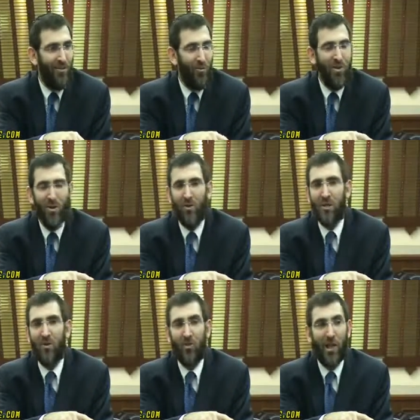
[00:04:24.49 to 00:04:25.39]
If we know
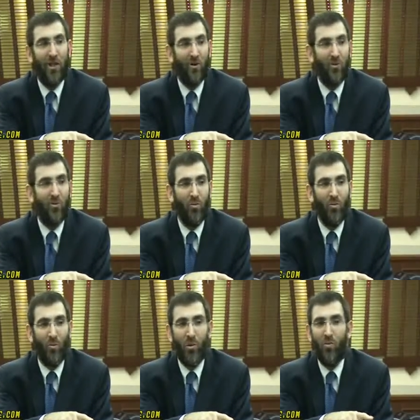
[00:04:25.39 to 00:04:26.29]
there's such a letter,
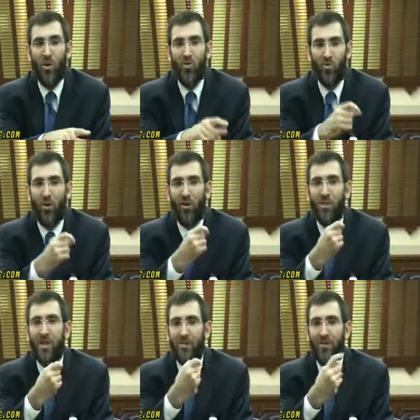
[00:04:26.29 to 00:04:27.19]
wouldn't we control
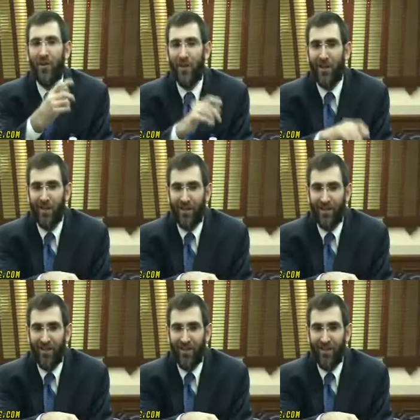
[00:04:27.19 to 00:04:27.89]
ourselves differently?